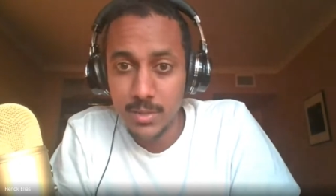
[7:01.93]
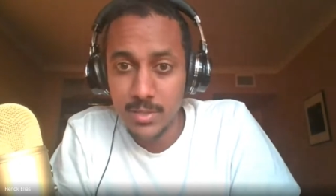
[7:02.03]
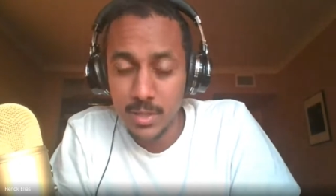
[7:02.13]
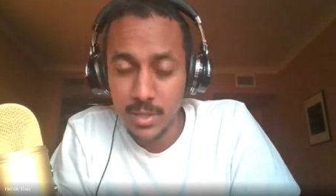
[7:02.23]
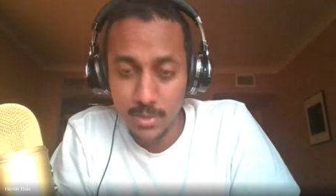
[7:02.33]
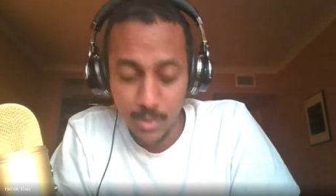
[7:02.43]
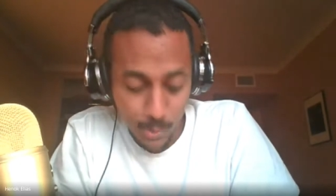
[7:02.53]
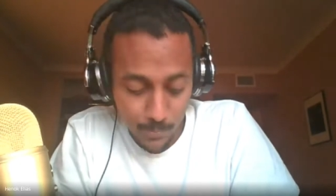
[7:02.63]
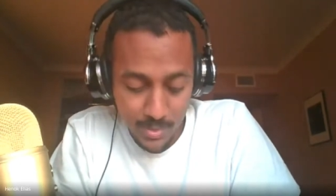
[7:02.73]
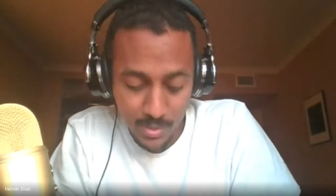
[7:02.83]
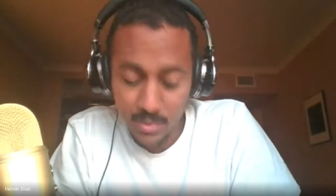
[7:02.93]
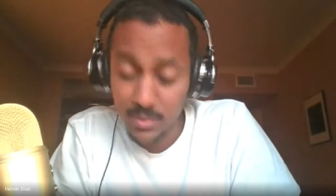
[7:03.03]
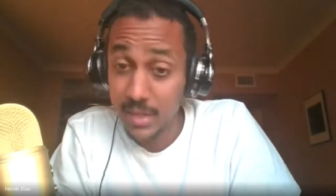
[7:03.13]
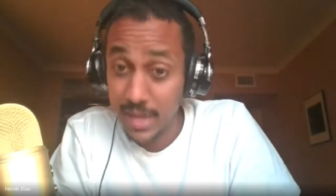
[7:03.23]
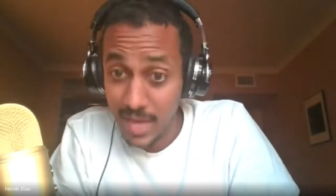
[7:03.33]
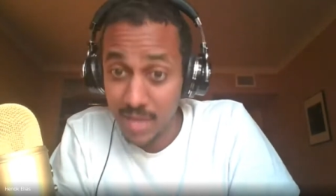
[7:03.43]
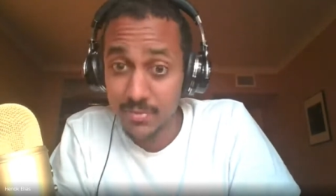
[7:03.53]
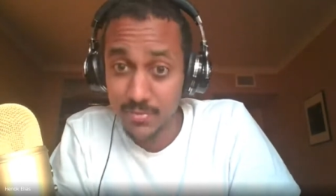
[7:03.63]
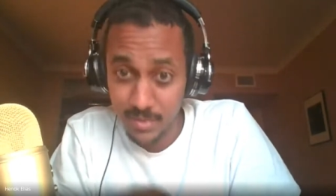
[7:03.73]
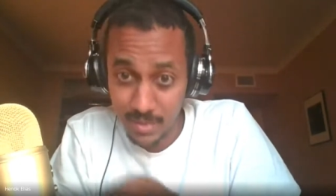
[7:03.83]
in ethiopia that
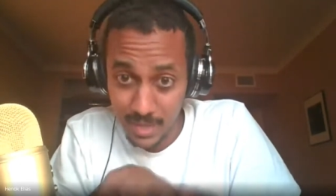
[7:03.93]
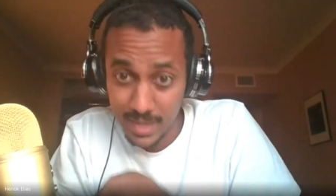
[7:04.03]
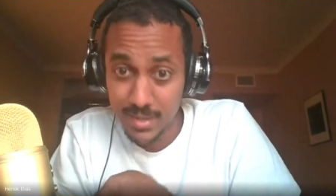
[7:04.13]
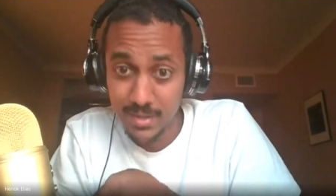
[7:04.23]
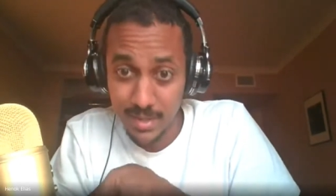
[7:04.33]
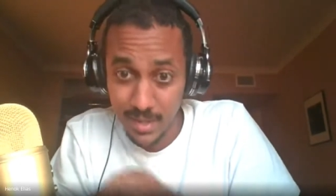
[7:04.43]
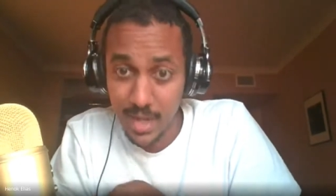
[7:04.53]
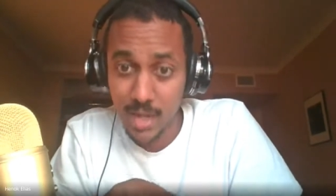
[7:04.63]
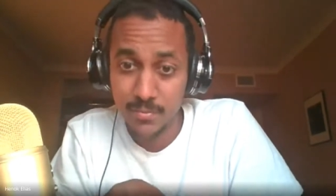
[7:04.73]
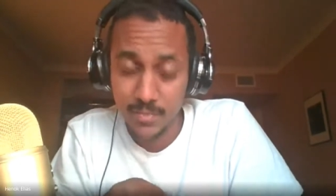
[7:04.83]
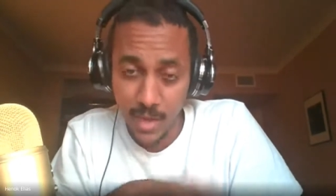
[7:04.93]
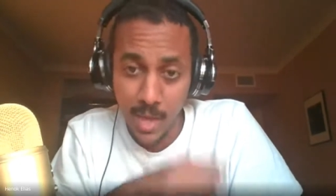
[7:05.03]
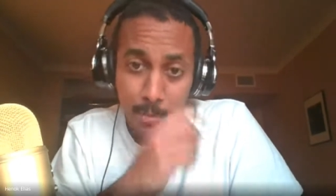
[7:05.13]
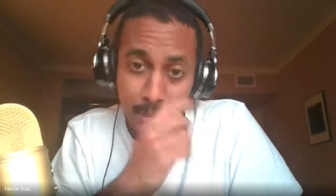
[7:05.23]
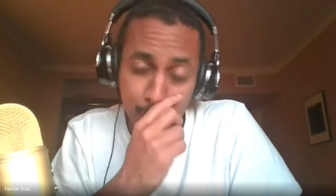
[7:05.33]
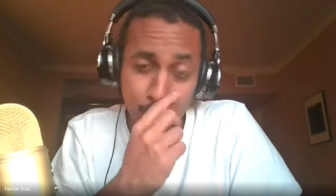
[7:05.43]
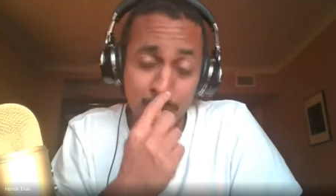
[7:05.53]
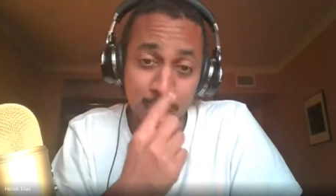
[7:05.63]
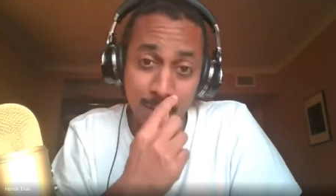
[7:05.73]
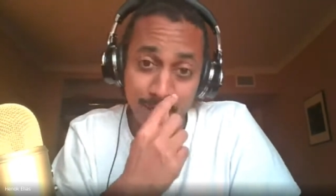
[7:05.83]
have a head that have an abbot who's
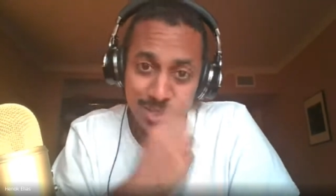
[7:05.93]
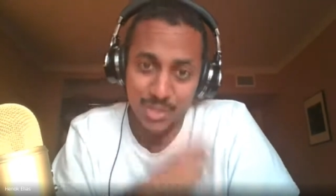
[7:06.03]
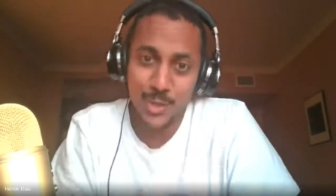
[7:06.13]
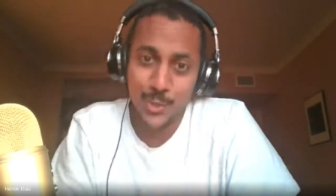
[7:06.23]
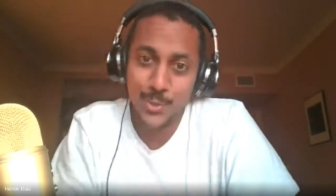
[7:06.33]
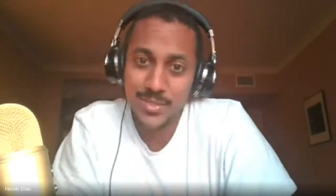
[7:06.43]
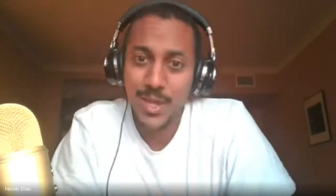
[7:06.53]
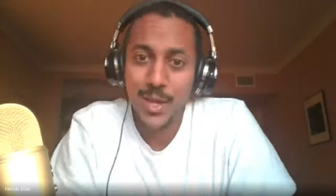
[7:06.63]
running the show who's